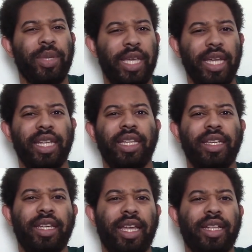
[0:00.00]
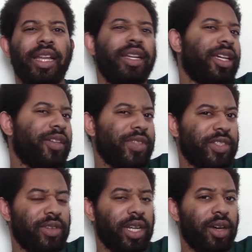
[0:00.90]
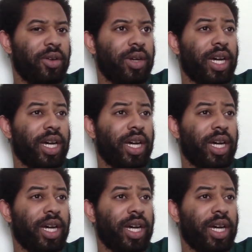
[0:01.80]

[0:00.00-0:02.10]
beginning and ending of this video.